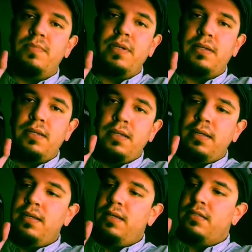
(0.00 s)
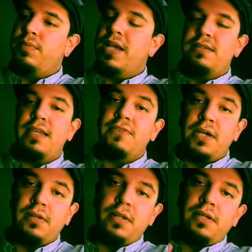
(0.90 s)
but surprisingly I've
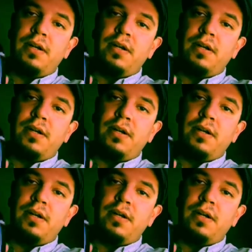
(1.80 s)
gotten a lot of